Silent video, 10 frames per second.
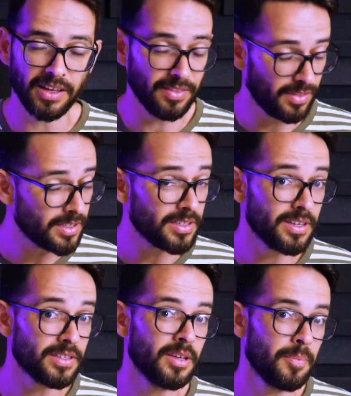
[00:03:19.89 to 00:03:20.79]
And this
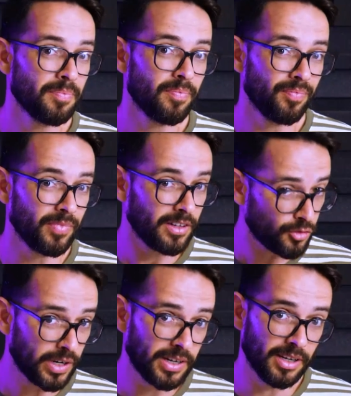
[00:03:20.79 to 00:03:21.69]
is
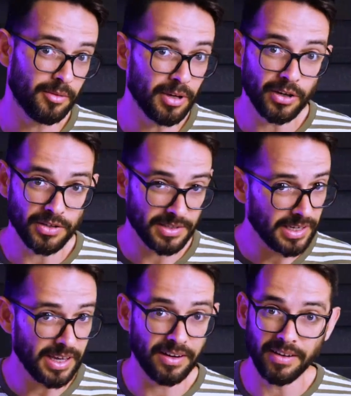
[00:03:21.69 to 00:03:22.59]
tricky because,
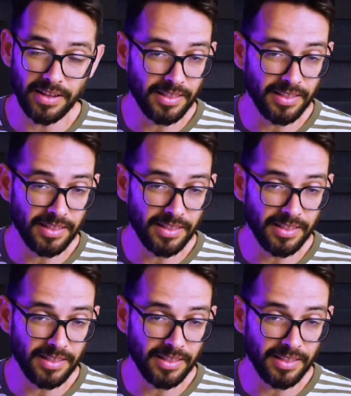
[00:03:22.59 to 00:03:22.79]
again,